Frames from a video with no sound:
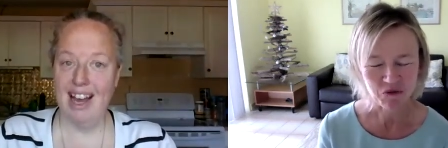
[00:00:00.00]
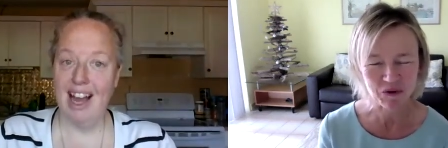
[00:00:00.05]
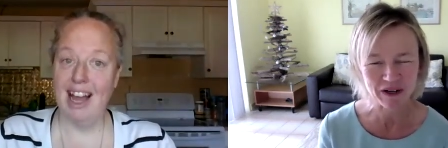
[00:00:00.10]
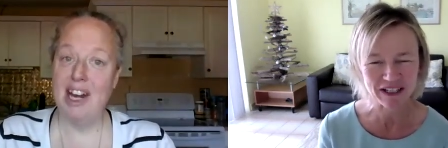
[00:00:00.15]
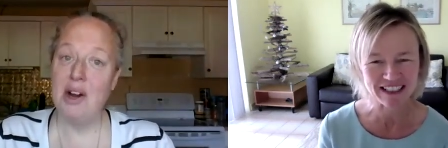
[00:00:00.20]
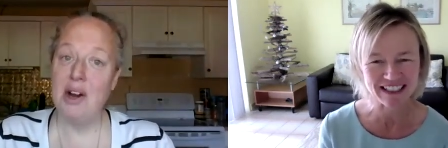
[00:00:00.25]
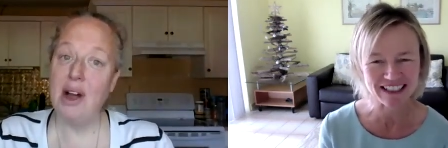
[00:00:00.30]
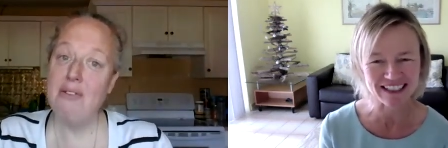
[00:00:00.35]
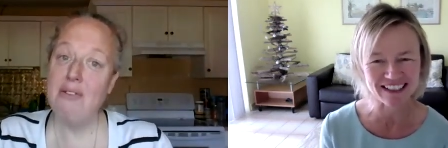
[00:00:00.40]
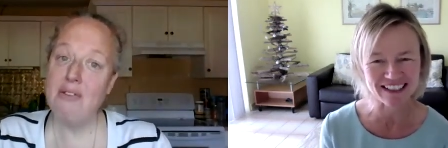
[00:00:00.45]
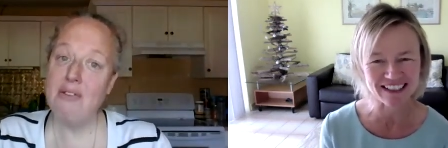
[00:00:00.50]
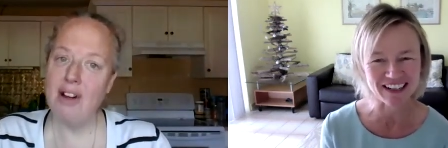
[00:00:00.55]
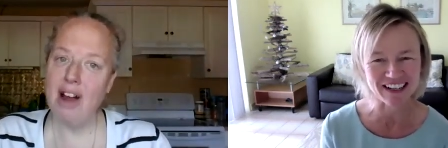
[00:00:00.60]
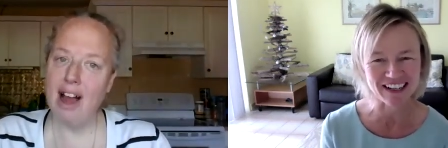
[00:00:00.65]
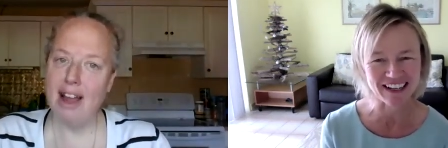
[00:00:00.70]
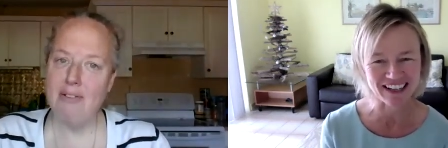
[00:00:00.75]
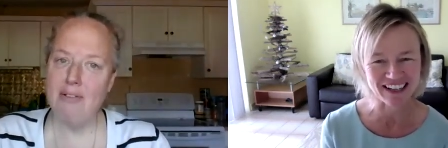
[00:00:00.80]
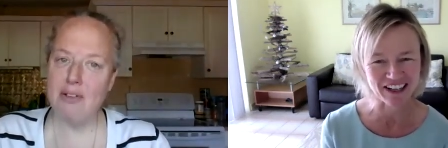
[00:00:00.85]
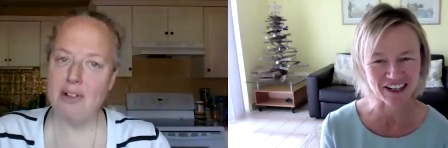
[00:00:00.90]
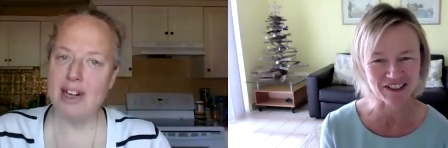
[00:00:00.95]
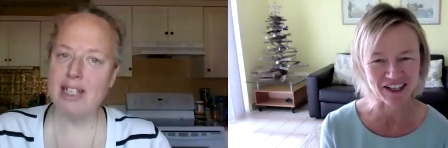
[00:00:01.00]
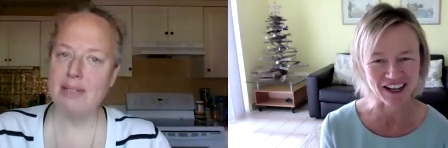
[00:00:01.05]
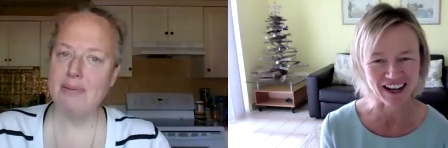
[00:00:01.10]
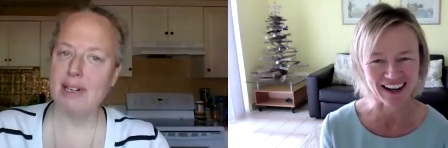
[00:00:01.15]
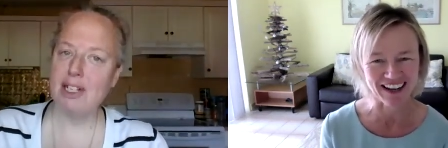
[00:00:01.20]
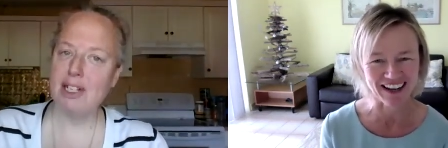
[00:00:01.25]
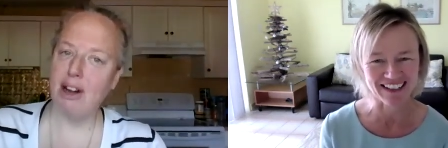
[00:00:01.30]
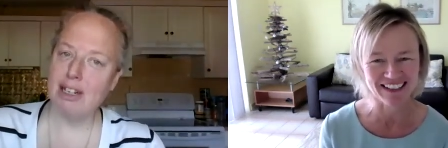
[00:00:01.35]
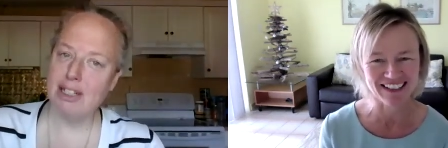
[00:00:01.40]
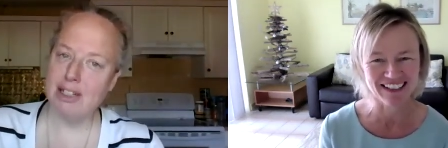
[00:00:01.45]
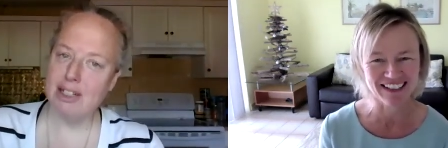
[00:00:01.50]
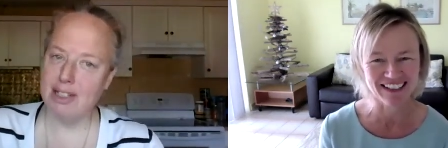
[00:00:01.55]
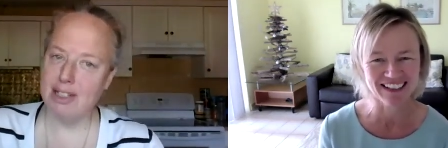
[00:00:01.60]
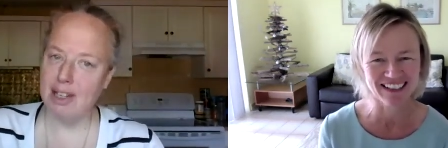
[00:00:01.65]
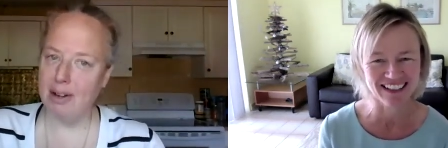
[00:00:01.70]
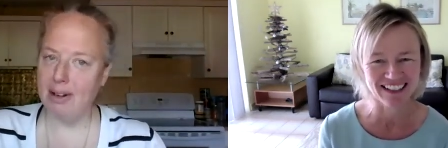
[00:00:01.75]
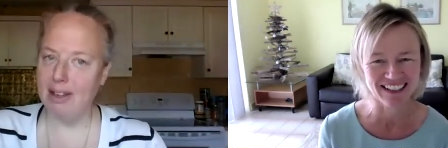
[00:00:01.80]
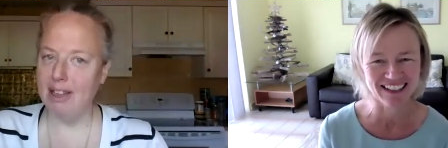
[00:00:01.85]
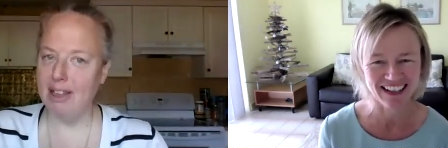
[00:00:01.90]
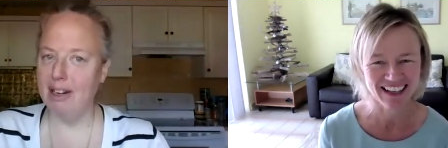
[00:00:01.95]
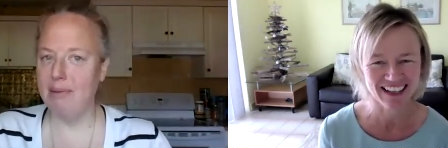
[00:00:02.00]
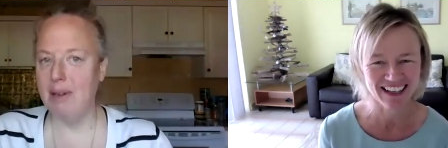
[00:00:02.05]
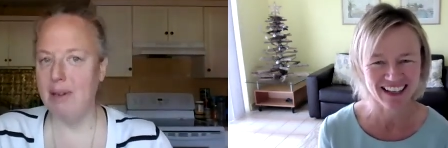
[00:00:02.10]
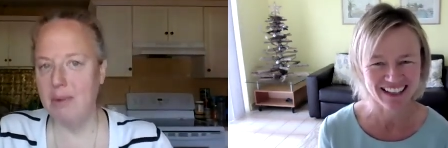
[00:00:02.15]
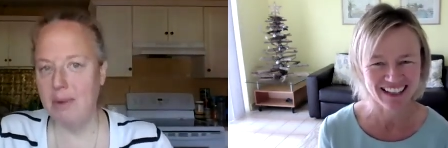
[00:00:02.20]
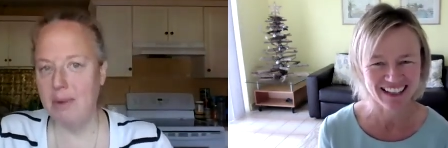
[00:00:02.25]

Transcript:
Speaker 1: i know I, fr- I freaked my doctors out a little bit